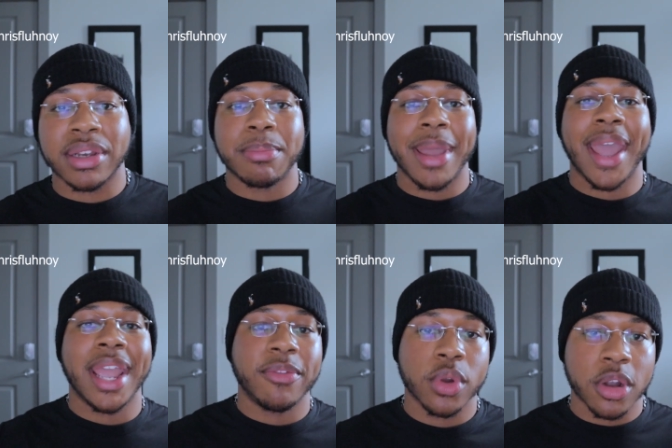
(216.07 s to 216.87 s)
the
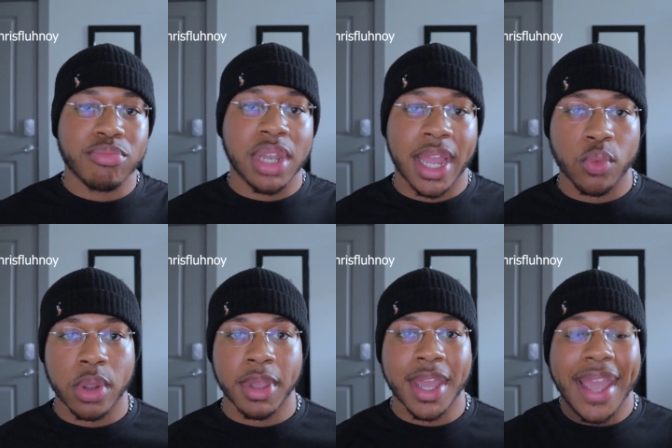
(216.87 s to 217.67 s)
behavior of black
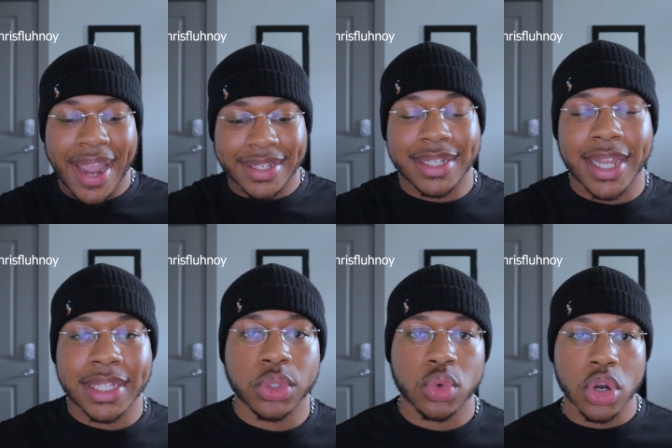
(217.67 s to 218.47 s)
women, acting like
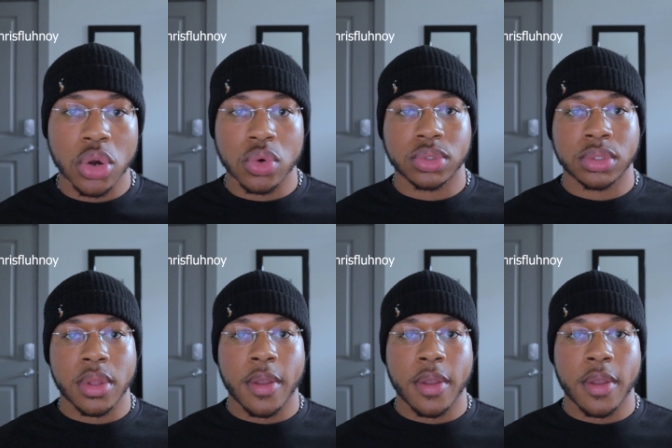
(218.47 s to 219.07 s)
little girls,